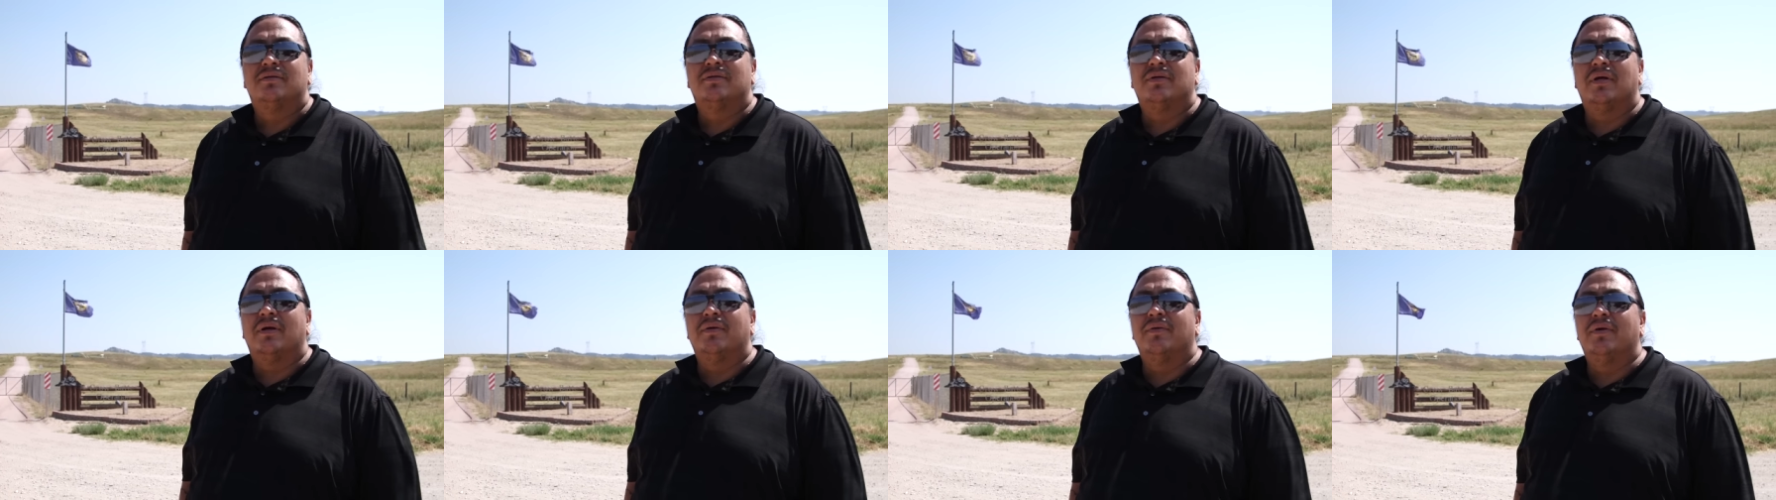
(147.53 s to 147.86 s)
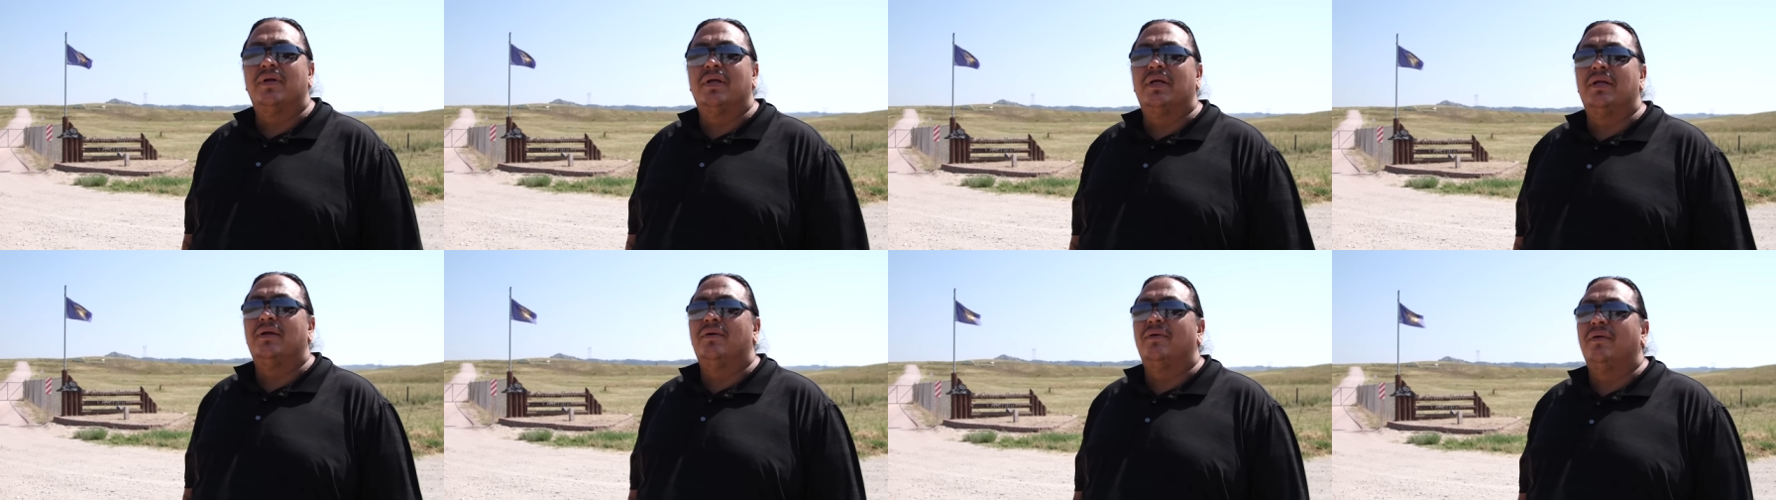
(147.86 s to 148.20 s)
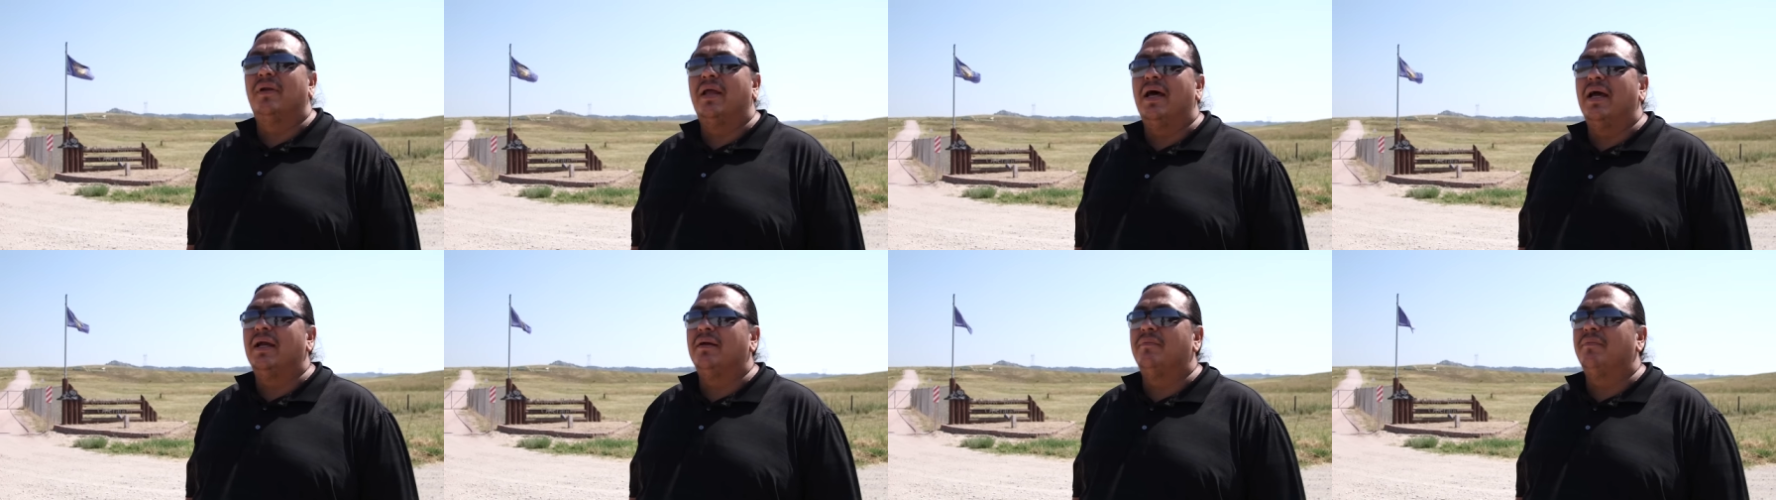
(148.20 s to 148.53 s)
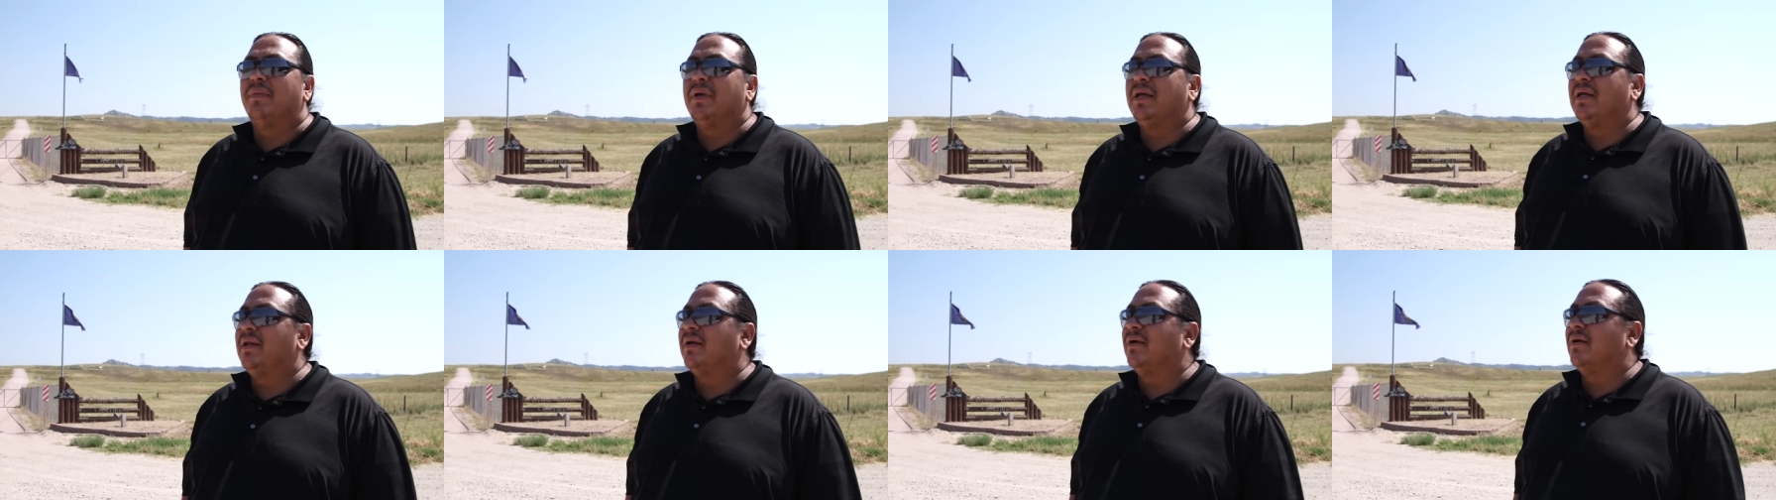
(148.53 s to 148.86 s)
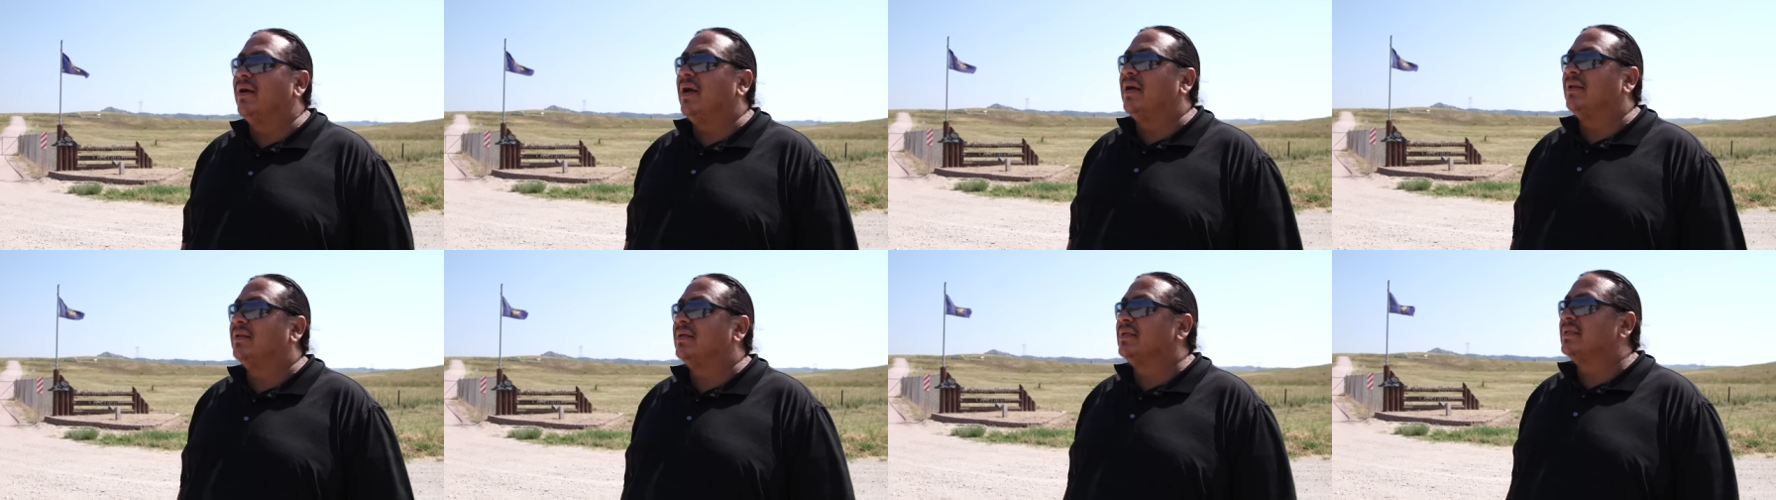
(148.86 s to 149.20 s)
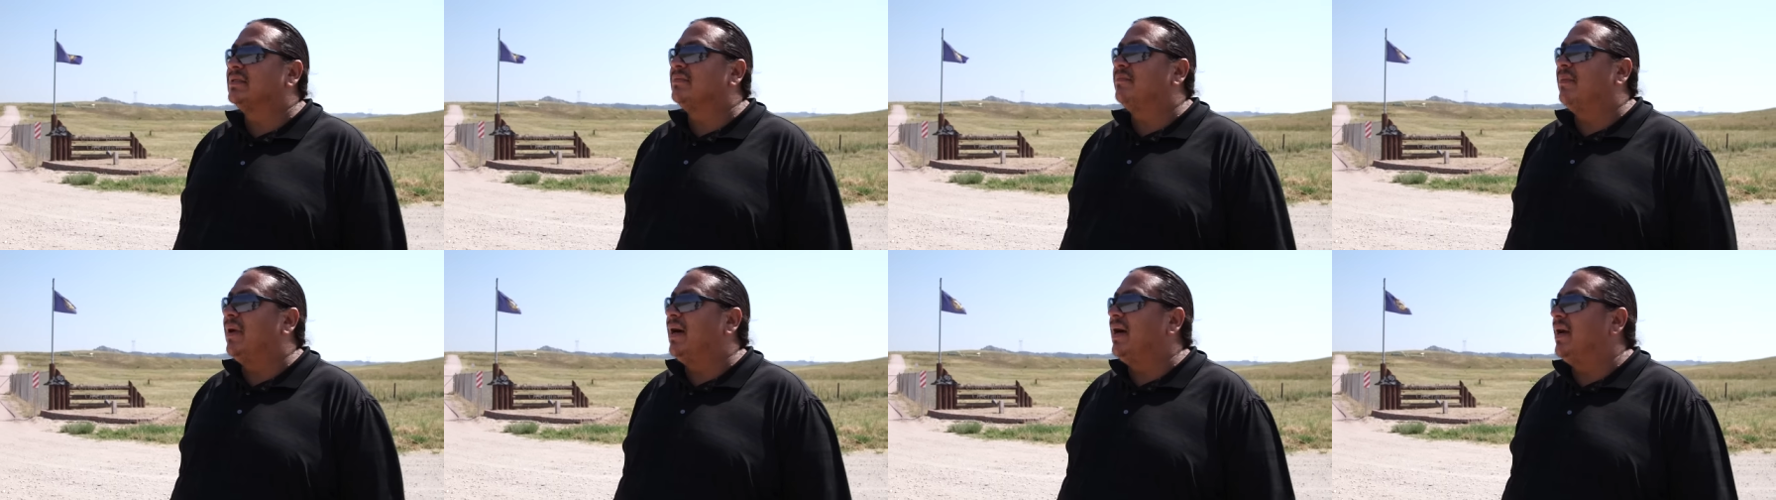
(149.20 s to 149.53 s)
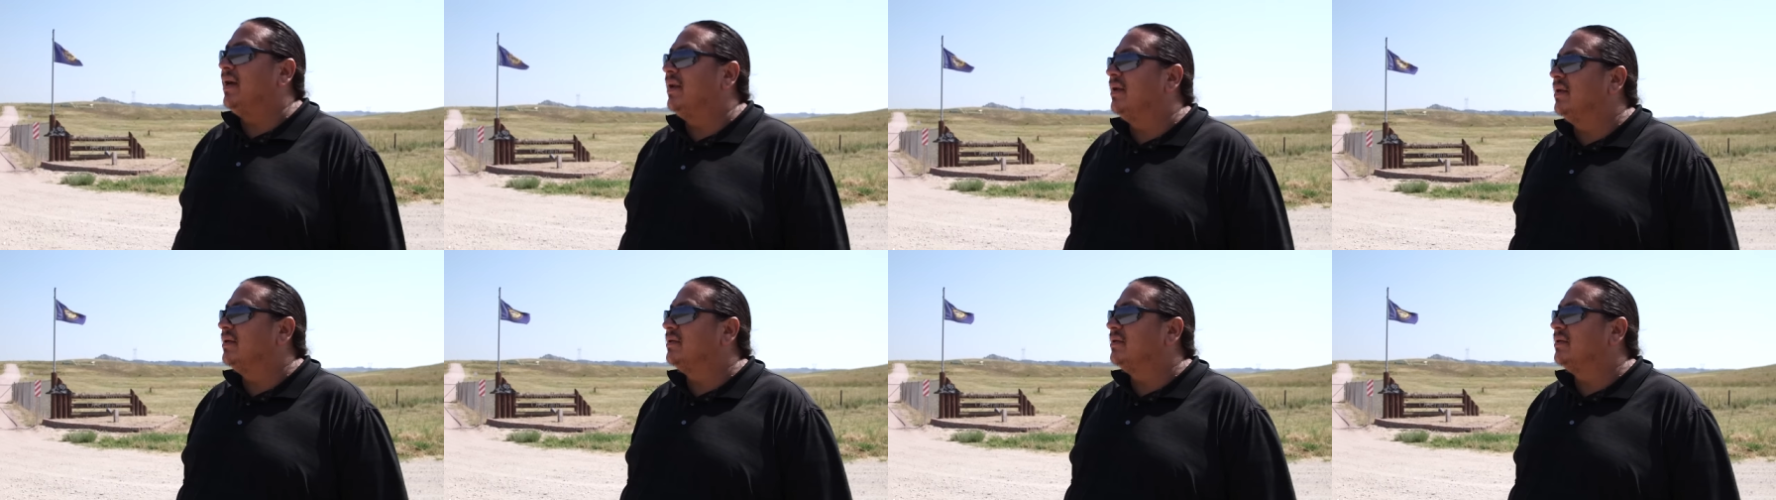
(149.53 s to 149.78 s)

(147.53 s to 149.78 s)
So I really don't like being here at this mine.